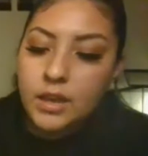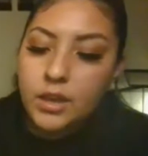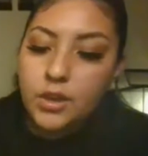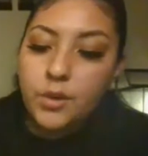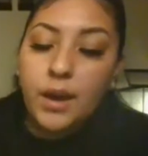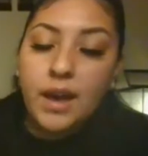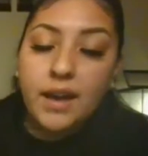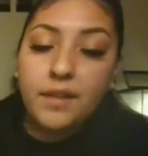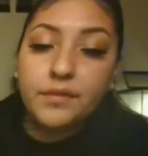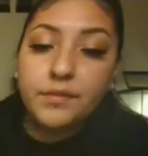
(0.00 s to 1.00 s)
you
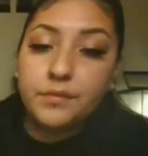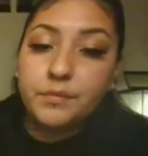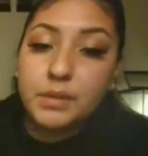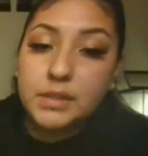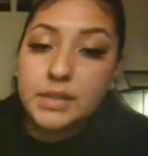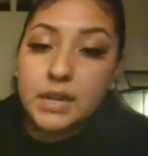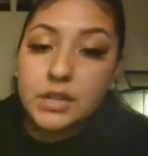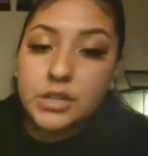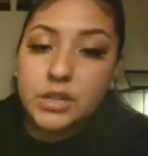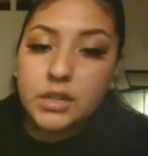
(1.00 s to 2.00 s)
have
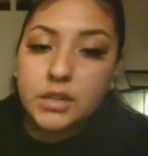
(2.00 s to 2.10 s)
protection.